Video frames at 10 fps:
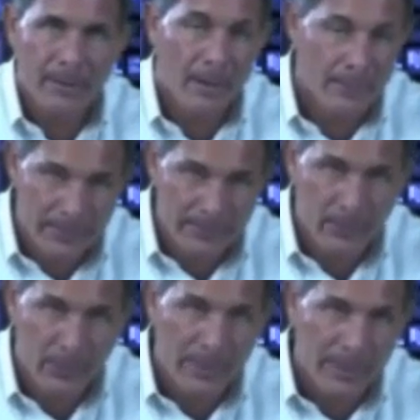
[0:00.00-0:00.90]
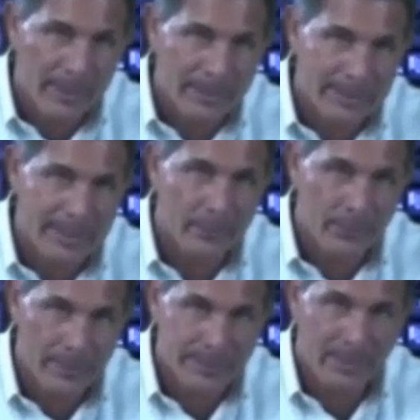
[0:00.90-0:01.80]
uh, company before. I'm cutting my teeth
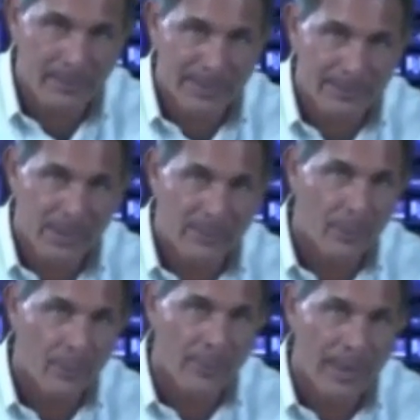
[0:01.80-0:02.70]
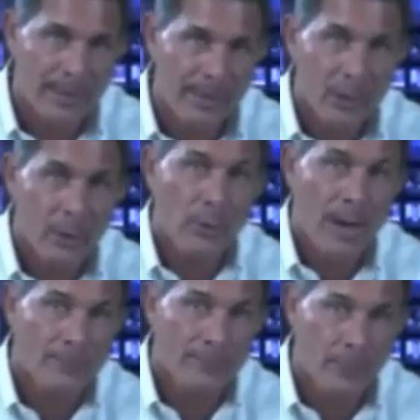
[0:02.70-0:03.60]
with this company. So I've heard that
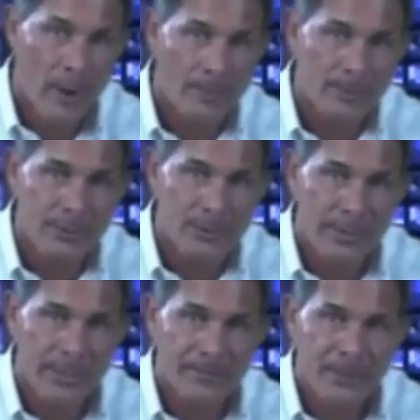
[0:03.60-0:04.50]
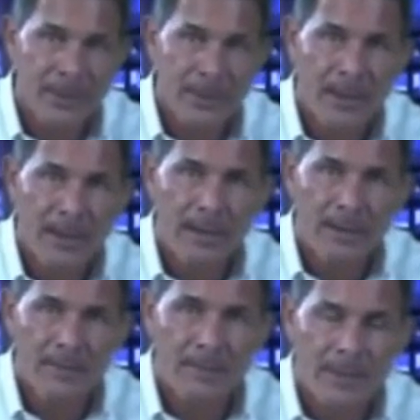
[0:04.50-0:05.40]
ground floor opportunity,
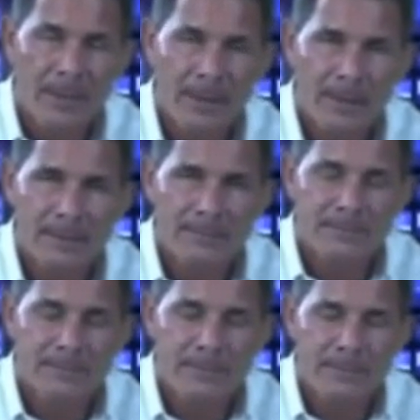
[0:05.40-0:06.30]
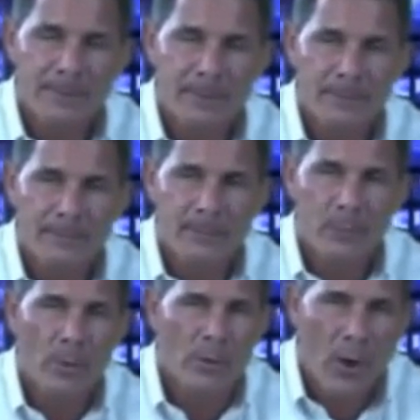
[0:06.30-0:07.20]
um, uh, you know,
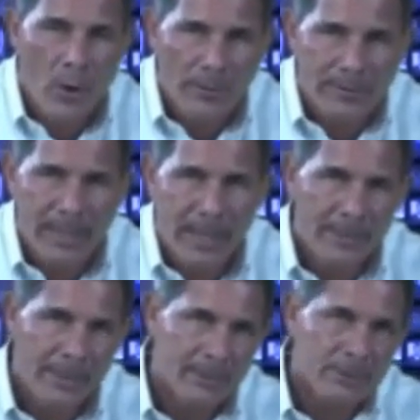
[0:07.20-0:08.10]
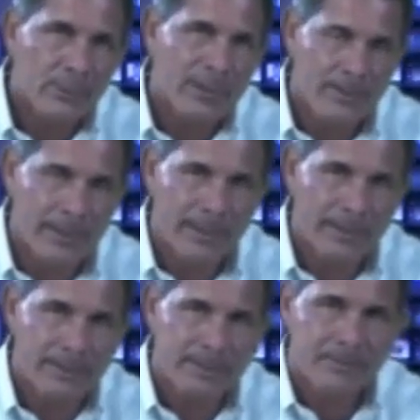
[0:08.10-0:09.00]
quote all the time. Here's what it
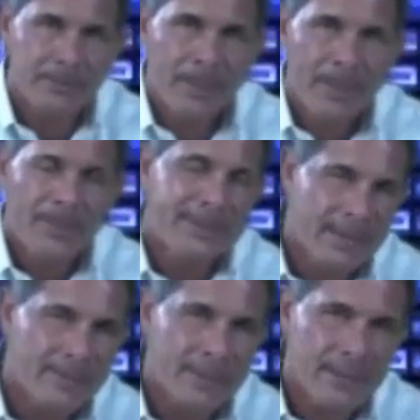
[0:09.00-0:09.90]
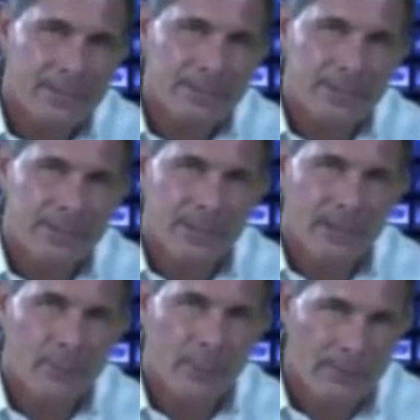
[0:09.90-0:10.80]
means. The definition
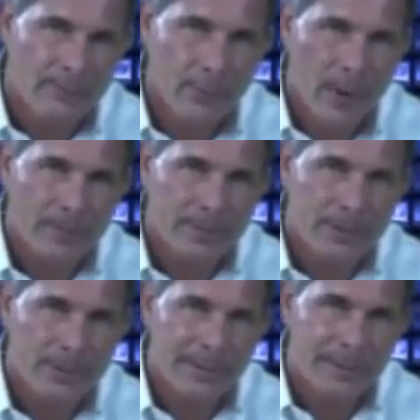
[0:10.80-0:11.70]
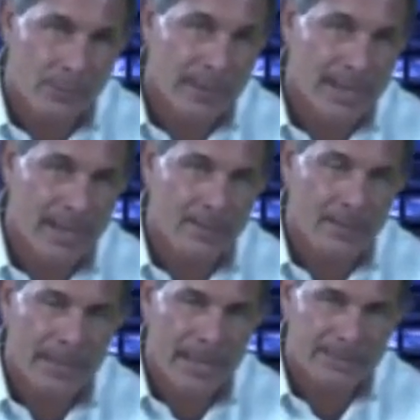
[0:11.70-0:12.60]
of ground floor opportunity is when a
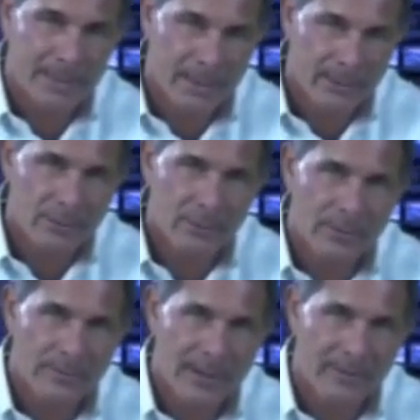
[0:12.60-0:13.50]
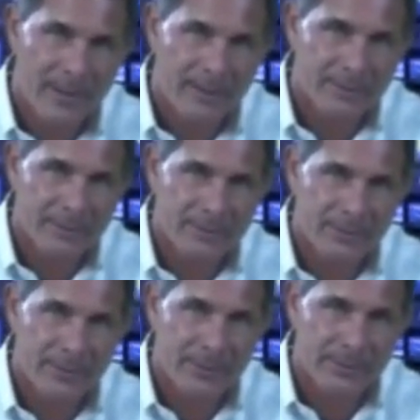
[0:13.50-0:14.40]
company has 125,000
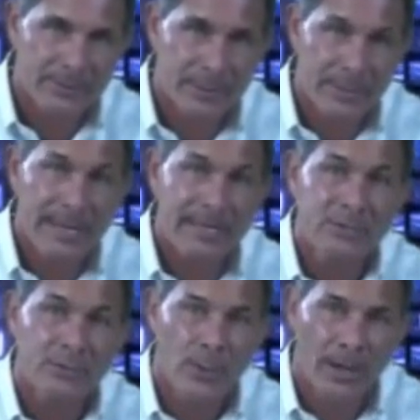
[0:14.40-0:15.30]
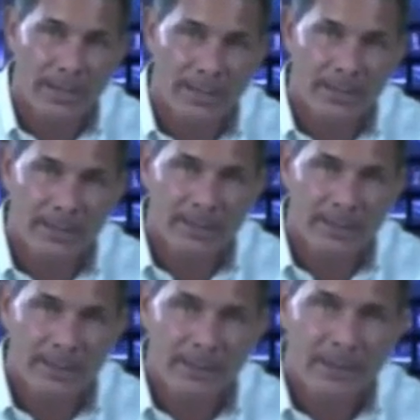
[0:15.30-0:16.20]
distributors nationwide.
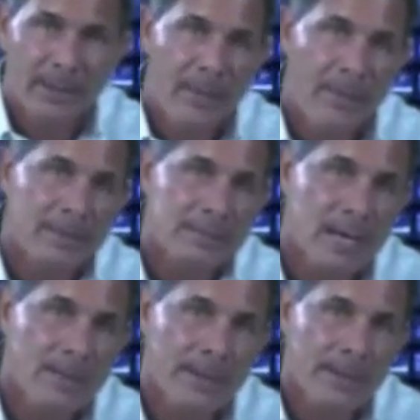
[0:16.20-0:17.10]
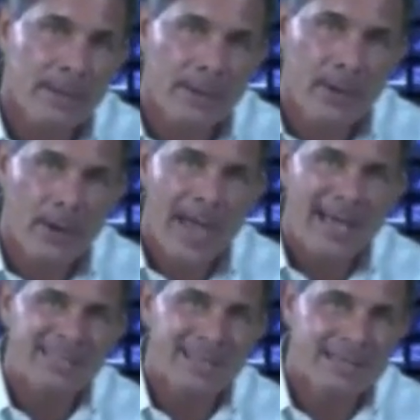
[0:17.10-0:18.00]
This company
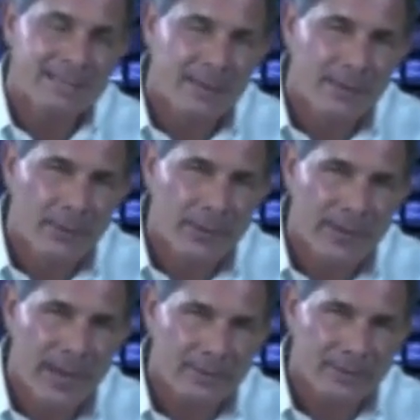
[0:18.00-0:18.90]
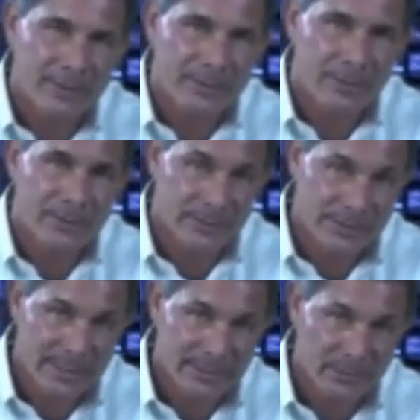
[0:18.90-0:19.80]
has less than 30,000
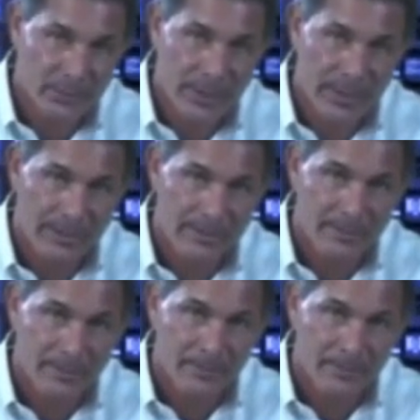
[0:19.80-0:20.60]
distributors nationwide.